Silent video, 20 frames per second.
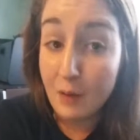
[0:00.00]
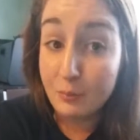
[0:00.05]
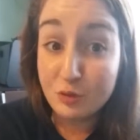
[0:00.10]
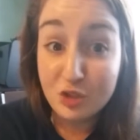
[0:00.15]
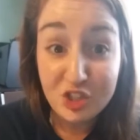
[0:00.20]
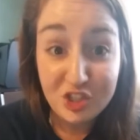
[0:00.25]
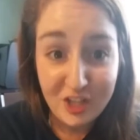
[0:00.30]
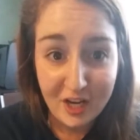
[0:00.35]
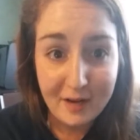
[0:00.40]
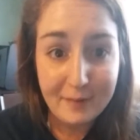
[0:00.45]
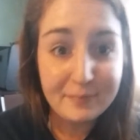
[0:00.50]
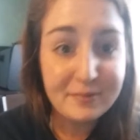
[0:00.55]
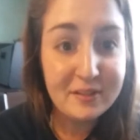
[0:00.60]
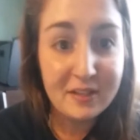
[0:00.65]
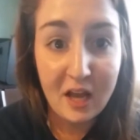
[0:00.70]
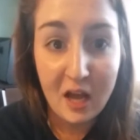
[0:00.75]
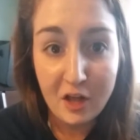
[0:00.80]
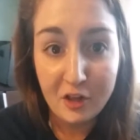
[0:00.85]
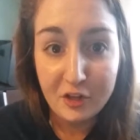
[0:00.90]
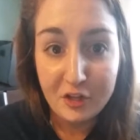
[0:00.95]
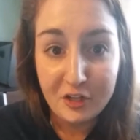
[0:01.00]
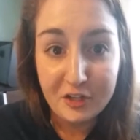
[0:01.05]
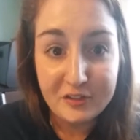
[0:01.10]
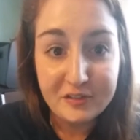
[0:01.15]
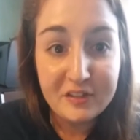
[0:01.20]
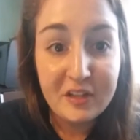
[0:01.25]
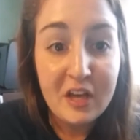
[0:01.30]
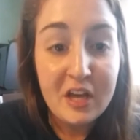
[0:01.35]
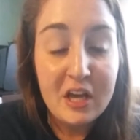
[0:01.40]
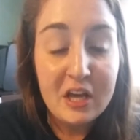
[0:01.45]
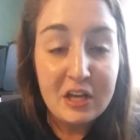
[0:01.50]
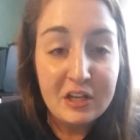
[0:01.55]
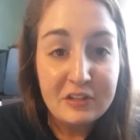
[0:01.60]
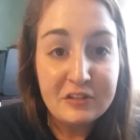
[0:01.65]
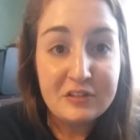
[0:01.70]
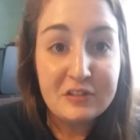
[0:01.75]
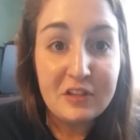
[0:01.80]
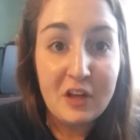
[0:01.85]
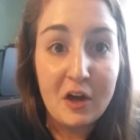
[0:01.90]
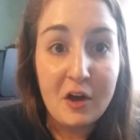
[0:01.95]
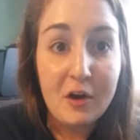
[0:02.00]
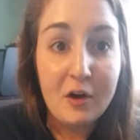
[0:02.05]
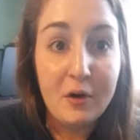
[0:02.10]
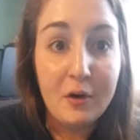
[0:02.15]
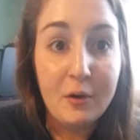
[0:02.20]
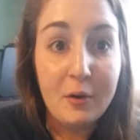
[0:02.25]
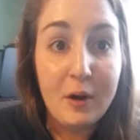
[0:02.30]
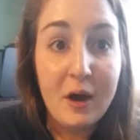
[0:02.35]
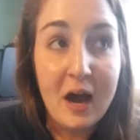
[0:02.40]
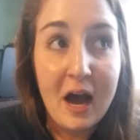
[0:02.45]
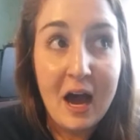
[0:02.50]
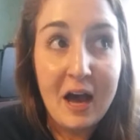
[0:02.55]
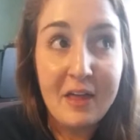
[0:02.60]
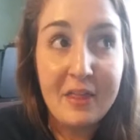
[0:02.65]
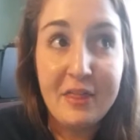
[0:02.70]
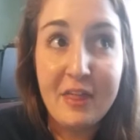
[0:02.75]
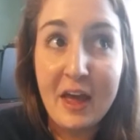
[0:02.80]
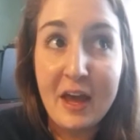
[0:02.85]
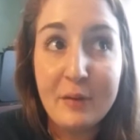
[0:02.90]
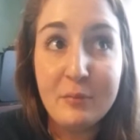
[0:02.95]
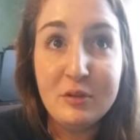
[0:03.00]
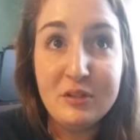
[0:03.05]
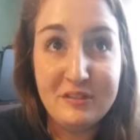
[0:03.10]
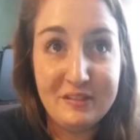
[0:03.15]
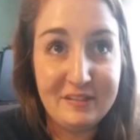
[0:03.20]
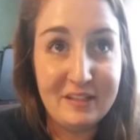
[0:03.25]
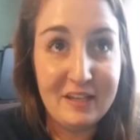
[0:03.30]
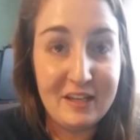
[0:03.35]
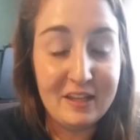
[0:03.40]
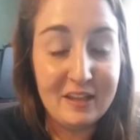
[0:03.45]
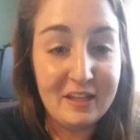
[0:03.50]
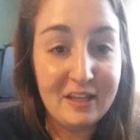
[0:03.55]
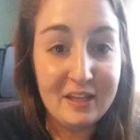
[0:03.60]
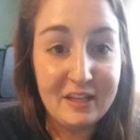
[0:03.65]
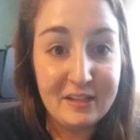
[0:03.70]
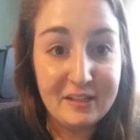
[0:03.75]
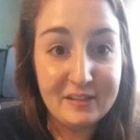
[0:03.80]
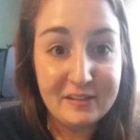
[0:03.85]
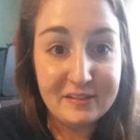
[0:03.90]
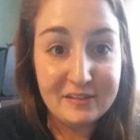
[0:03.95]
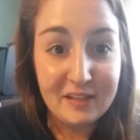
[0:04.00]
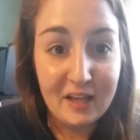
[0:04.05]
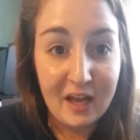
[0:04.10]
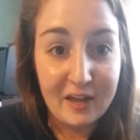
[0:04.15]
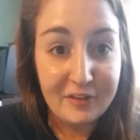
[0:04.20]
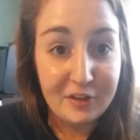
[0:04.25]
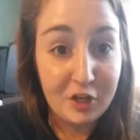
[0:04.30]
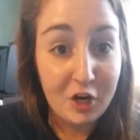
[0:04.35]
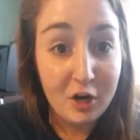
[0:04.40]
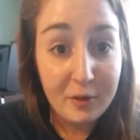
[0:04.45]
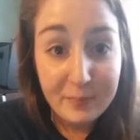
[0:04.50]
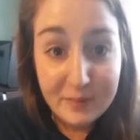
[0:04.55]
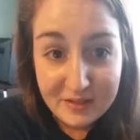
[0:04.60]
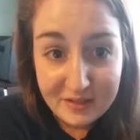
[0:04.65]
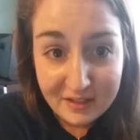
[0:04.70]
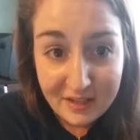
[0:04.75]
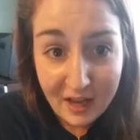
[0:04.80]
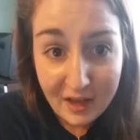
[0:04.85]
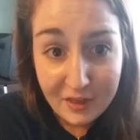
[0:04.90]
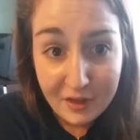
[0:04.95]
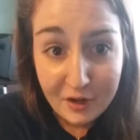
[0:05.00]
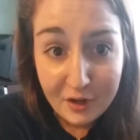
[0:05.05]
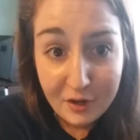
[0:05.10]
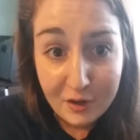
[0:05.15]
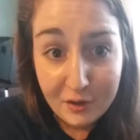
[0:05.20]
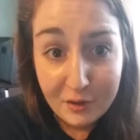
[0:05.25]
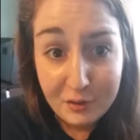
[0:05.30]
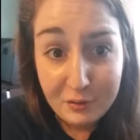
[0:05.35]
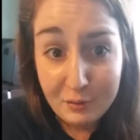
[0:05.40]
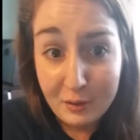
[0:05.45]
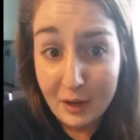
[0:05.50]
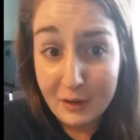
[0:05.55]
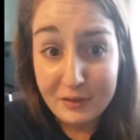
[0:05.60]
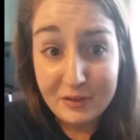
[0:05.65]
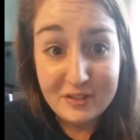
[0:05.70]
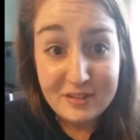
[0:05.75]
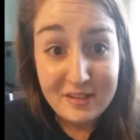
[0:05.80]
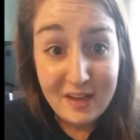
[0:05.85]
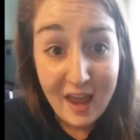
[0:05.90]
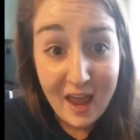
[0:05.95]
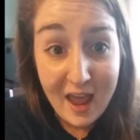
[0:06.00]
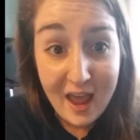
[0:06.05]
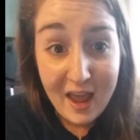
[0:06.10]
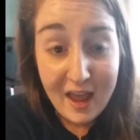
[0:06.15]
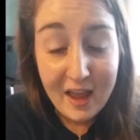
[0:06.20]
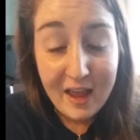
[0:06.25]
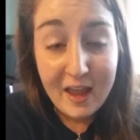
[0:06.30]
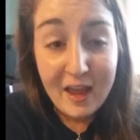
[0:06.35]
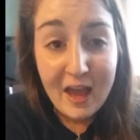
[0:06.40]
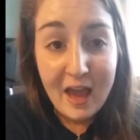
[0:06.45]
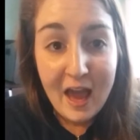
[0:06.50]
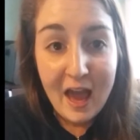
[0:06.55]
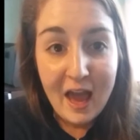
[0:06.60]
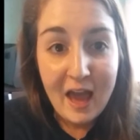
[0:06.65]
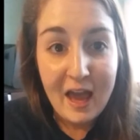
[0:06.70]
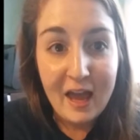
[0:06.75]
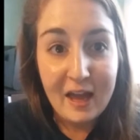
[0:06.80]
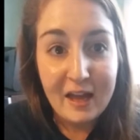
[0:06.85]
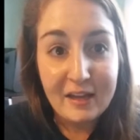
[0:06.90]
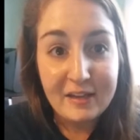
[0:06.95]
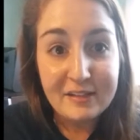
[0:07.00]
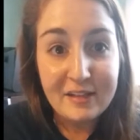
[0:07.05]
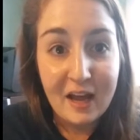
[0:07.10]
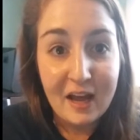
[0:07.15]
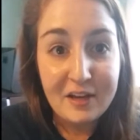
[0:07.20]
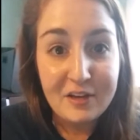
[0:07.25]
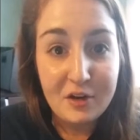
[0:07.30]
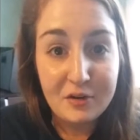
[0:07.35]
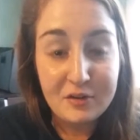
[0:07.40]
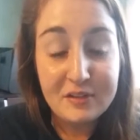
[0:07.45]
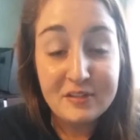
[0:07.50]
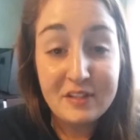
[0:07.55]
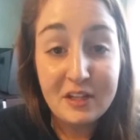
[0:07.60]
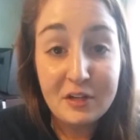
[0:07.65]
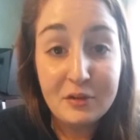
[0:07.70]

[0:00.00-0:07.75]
shapes, colors. So they would sing these at the carpet together throughout the day. And I noticed